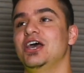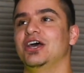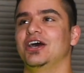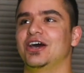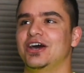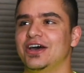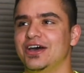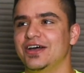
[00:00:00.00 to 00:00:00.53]

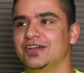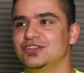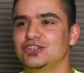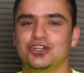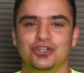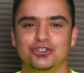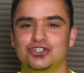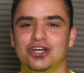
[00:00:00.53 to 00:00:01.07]

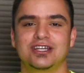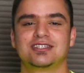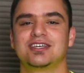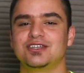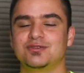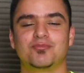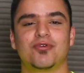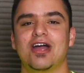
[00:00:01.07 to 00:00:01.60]
You know,
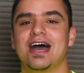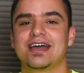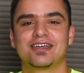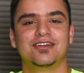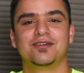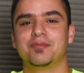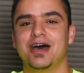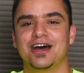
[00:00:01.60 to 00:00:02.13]
Jonte's
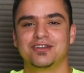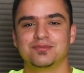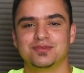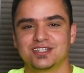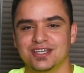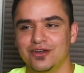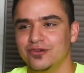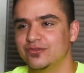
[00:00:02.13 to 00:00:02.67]
bragging about
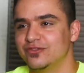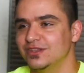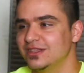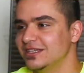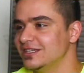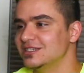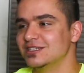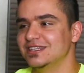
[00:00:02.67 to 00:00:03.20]
himself
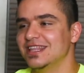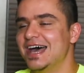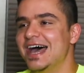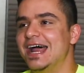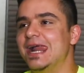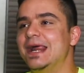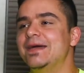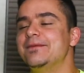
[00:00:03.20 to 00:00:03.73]
and this and
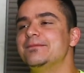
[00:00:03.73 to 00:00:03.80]
that."